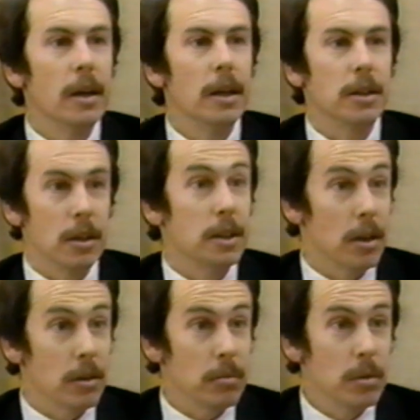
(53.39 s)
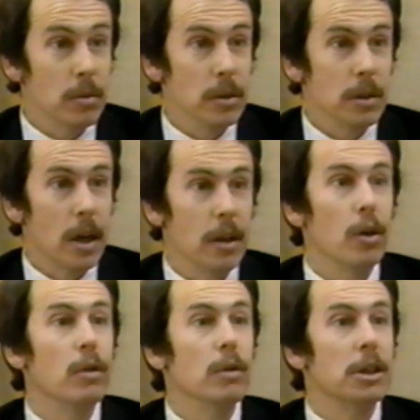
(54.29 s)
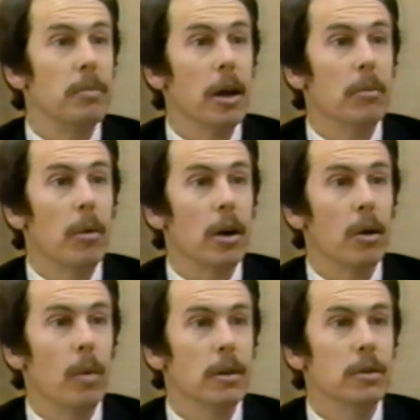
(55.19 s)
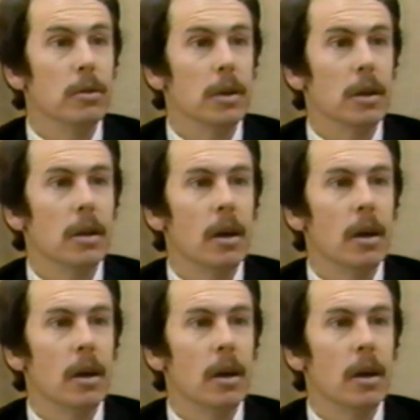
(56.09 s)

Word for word: is going to sell computers, and they're going to expand the market while they're doing it.